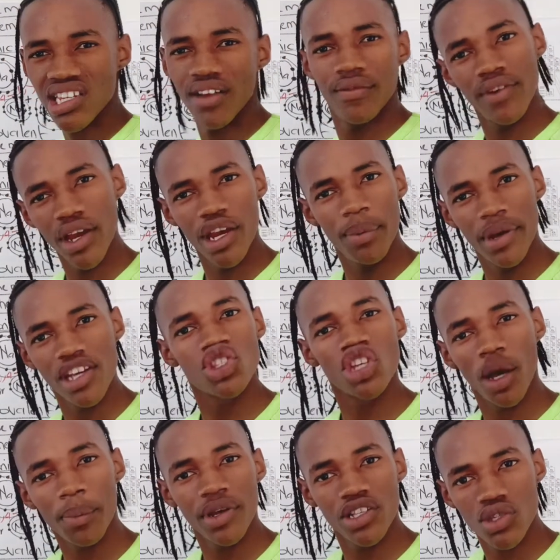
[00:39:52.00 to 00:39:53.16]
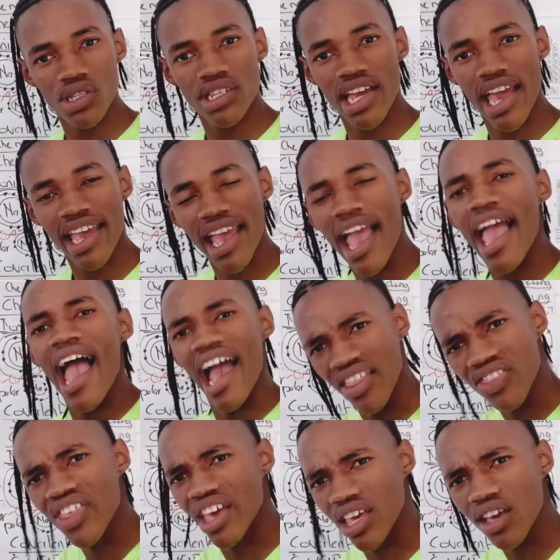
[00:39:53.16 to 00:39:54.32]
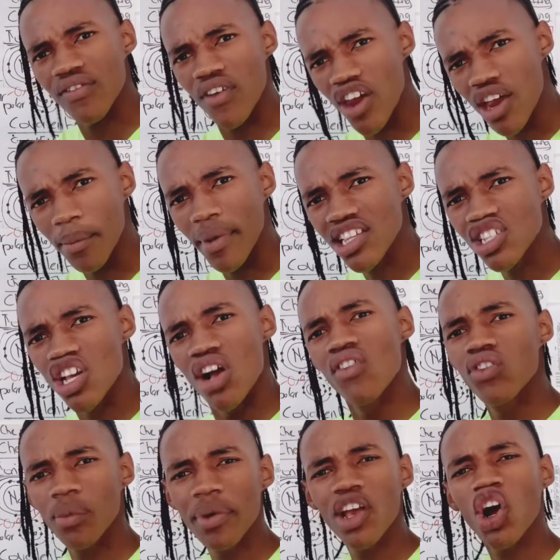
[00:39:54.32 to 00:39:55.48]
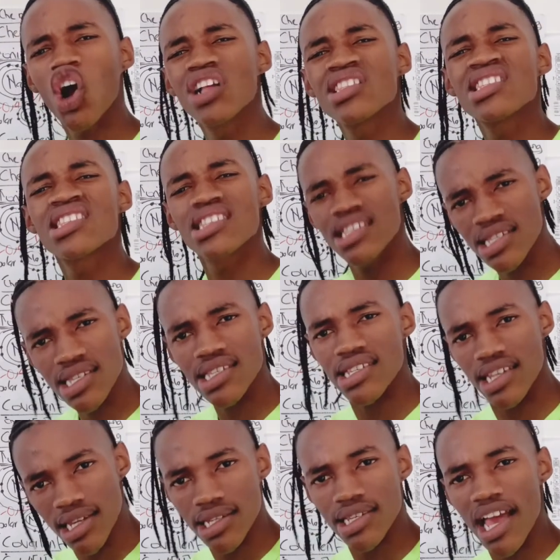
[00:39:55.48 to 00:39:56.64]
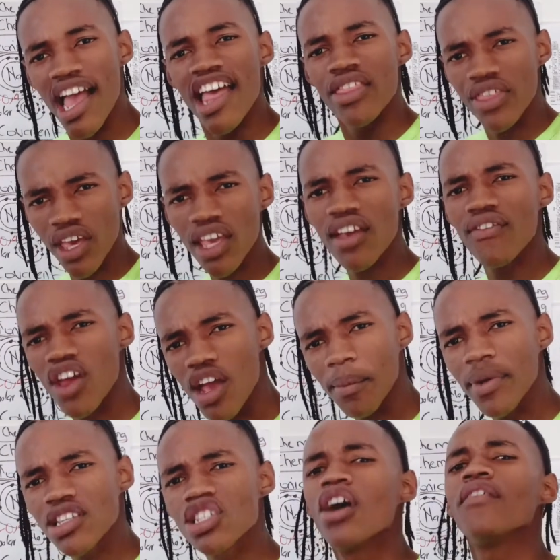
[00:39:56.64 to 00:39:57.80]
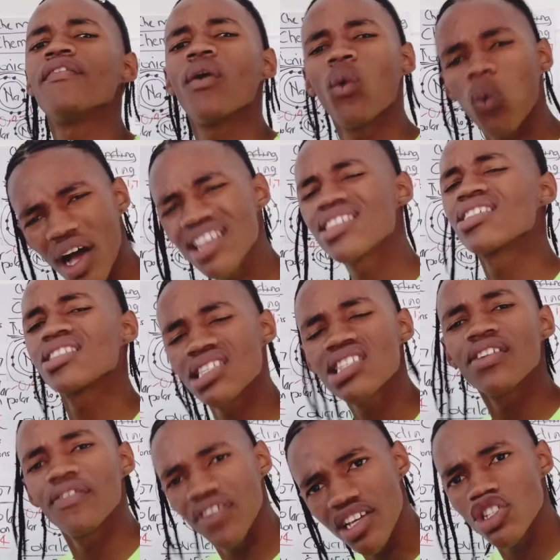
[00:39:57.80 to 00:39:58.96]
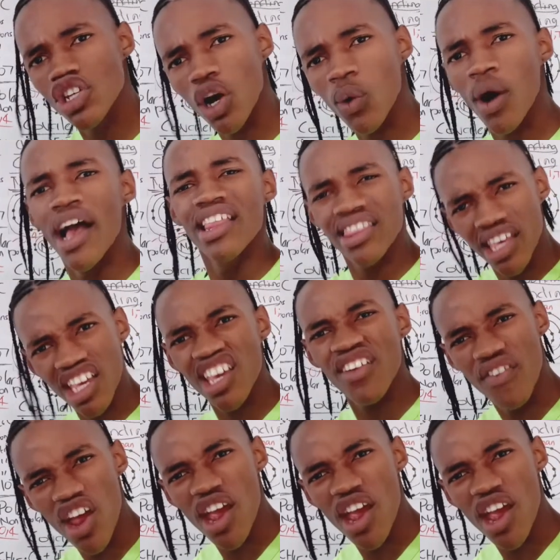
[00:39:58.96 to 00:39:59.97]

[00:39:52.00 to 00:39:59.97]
a very big topic today, and thank you very much for being consistent. Thank you very much for watching this video. Thank you very